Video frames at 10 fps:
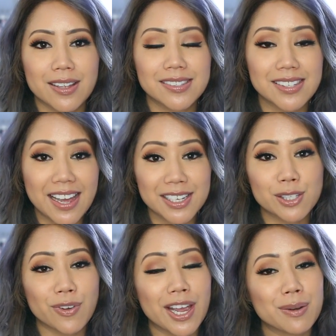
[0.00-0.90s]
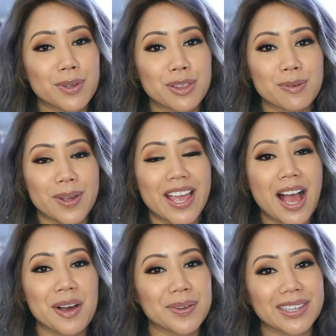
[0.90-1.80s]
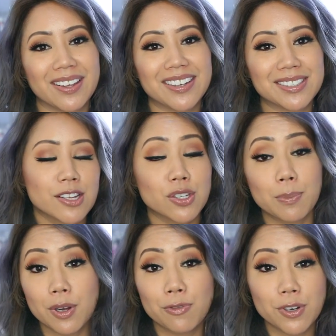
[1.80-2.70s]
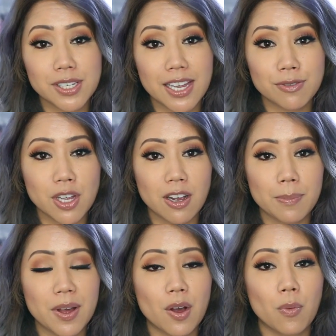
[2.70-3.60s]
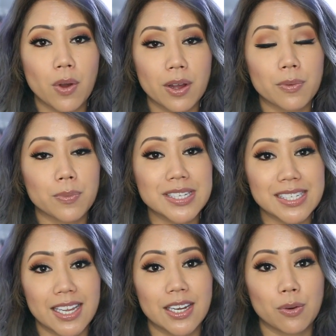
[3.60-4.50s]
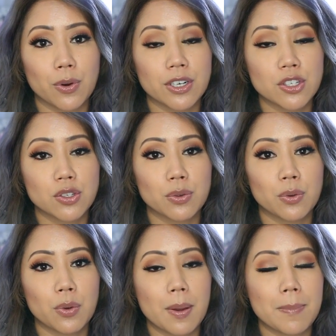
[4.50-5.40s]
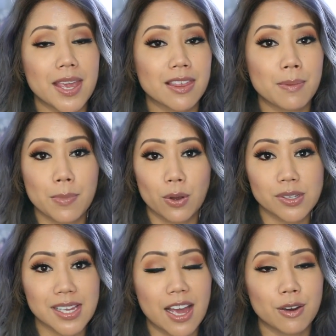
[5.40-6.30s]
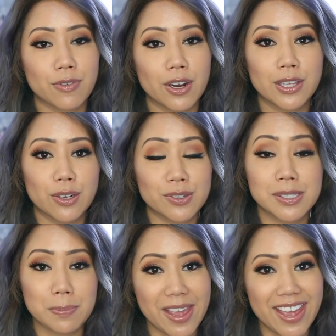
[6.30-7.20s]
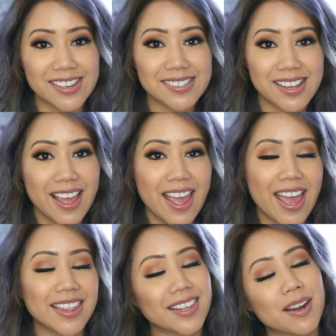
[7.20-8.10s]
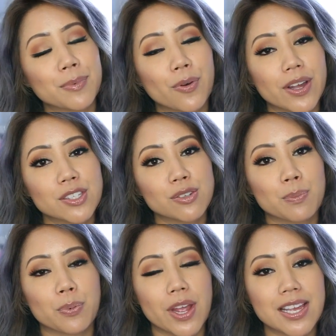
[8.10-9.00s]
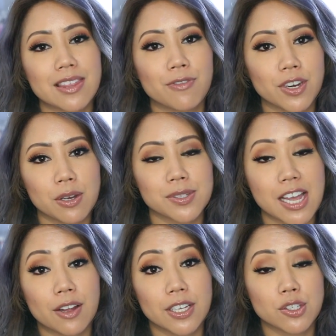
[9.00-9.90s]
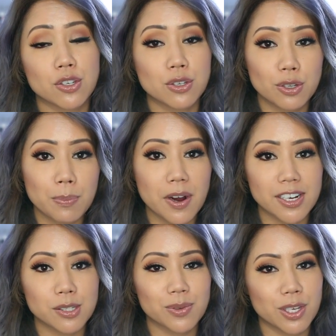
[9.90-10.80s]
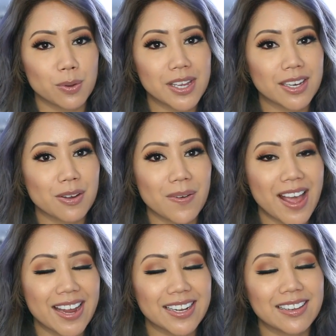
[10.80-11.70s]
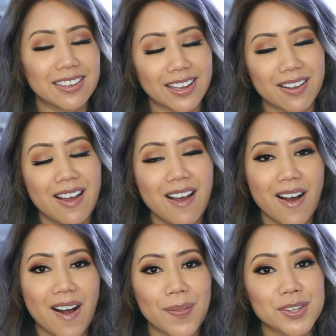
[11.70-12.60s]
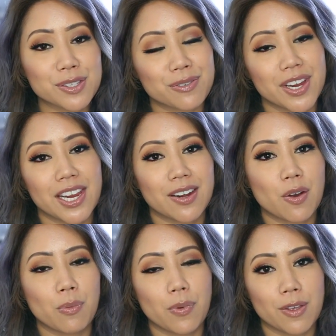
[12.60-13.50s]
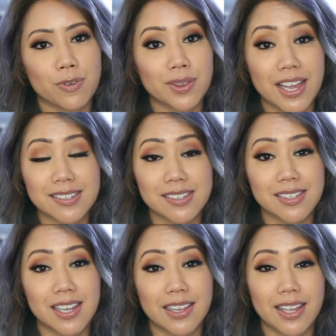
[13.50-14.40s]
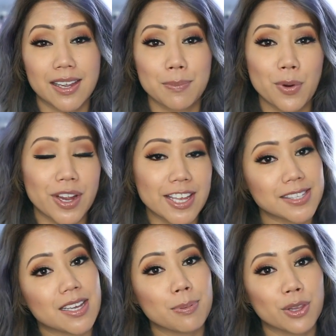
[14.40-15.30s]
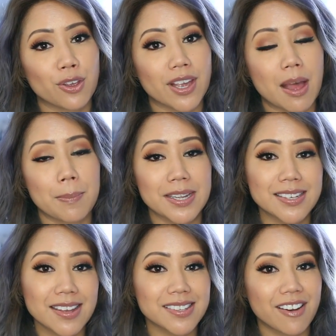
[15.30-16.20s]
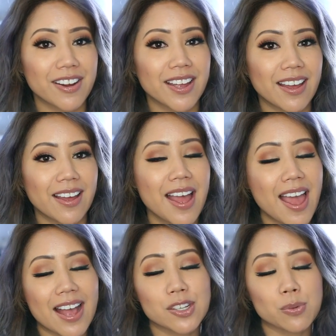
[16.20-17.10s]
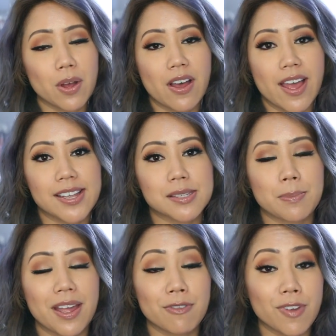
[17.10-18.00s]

satisfied with the way how it looks. So I'm gonna first kind of talk about what we did in order to make the most out of our little space. And then I'm going to break the video down into two parts where you can go ahead and click on the screen if you'd like to see like a more in-depth look at my desk area as well as my